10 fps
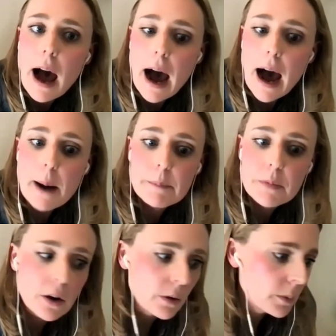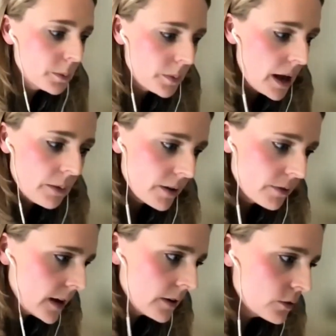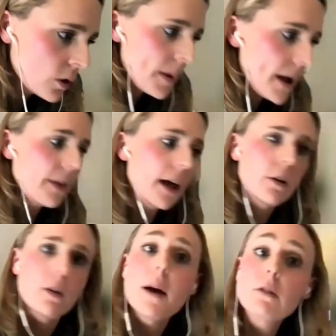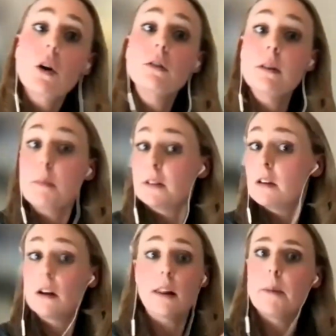And we've seen talk about that on the West Coast in particular,